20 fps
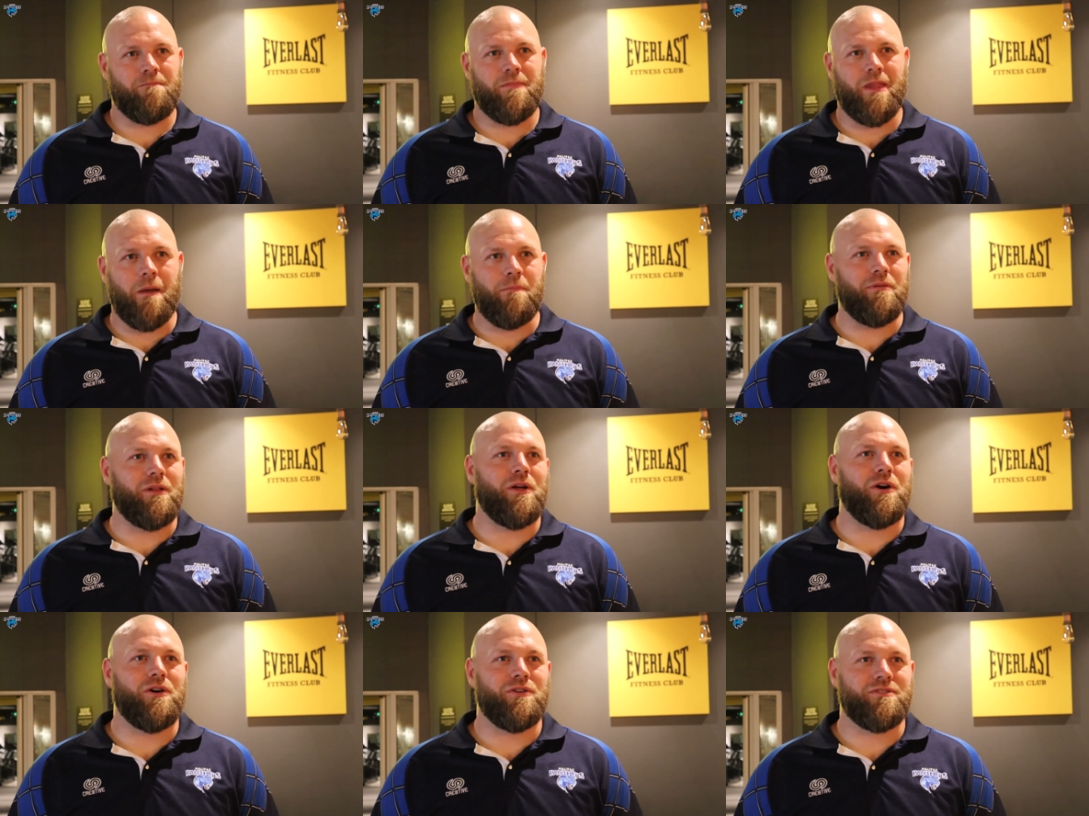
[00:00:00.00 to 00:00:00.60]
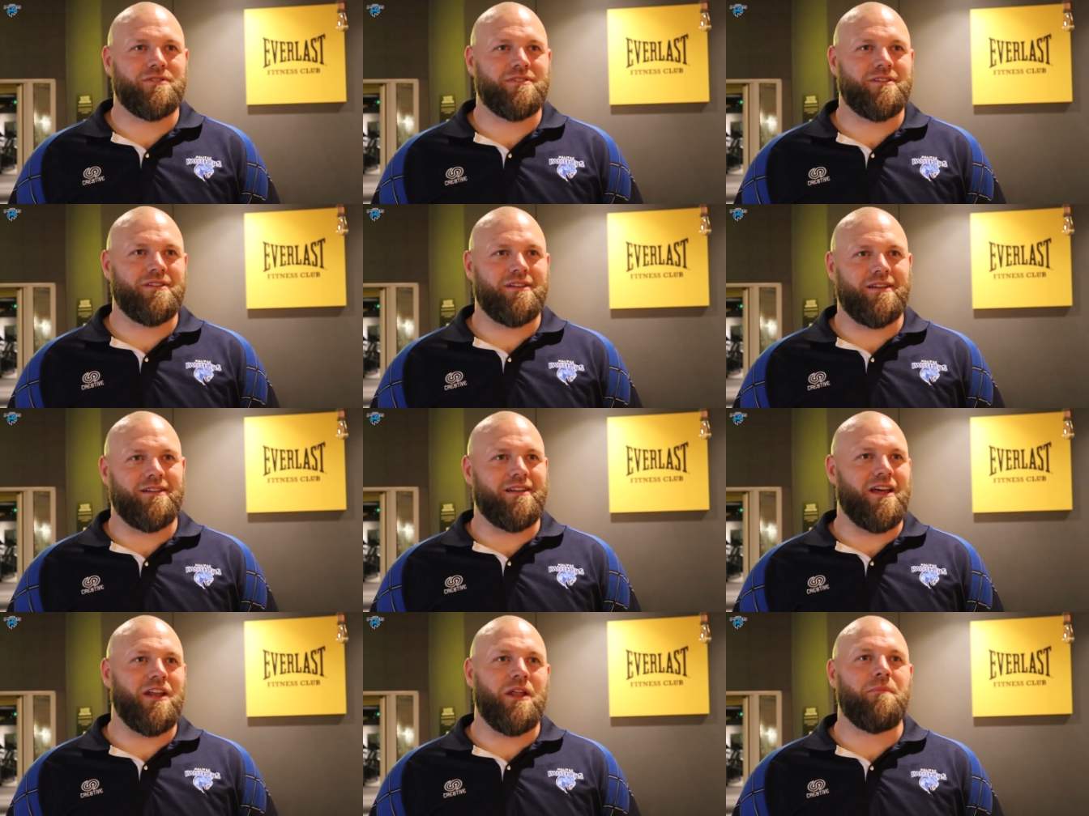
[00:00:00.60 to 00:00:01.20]
applause
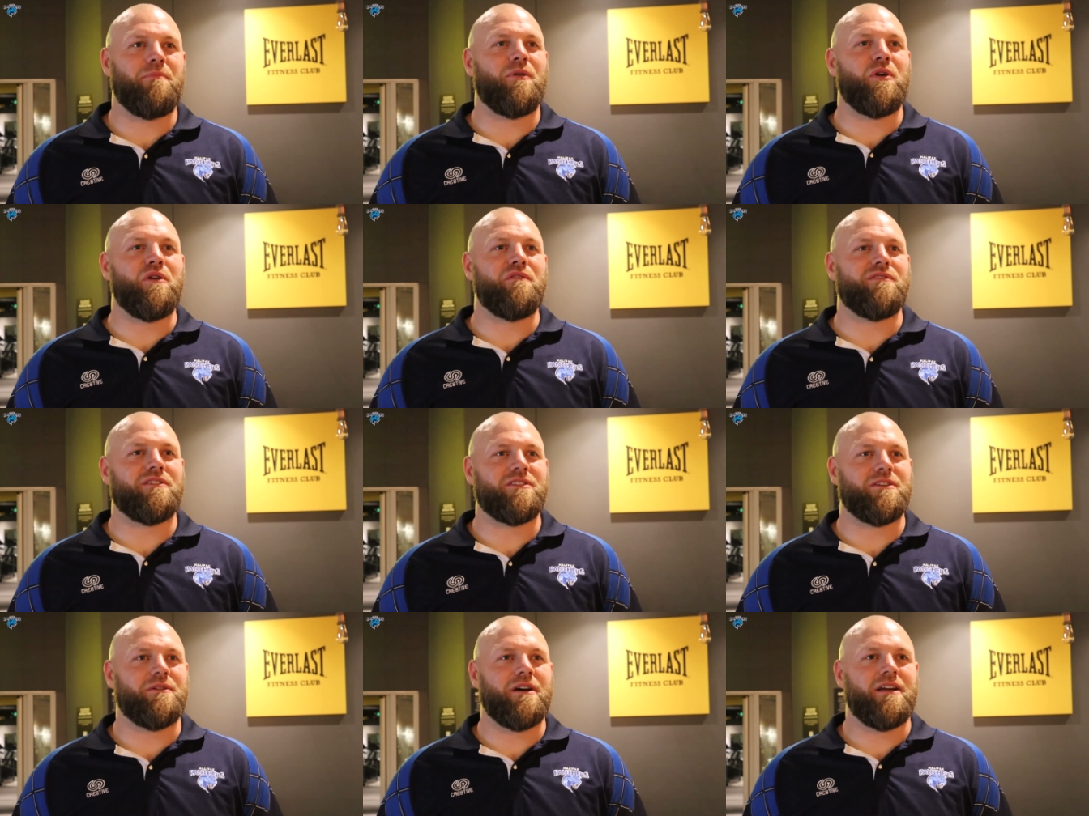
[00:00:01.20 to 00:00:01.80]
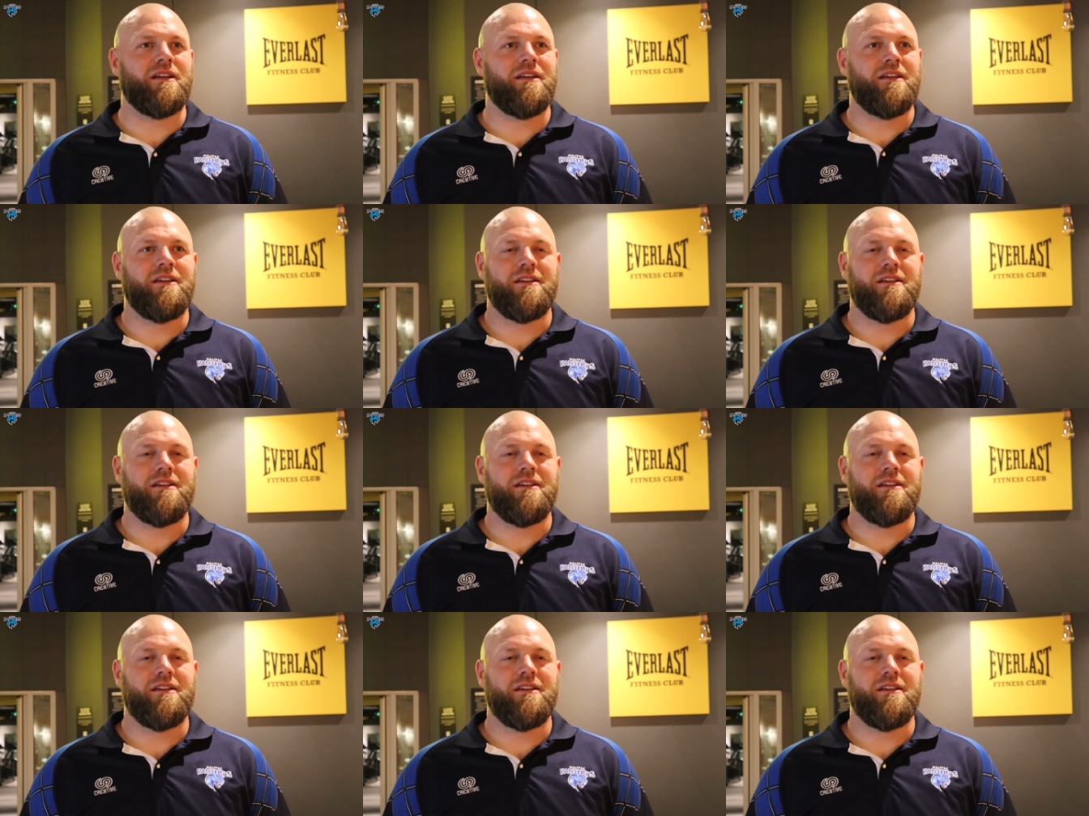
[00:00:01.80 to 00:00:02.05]
and, and approval do we?